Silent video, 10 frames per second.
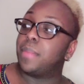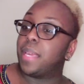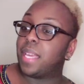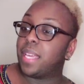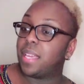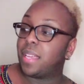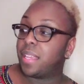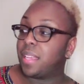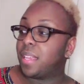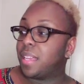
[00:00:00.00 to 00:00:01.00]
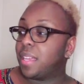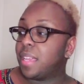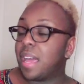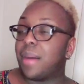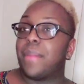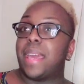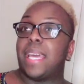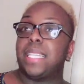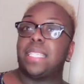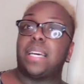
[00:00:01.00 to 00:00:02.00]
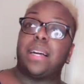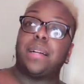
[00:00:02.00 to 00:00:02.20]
be a mess.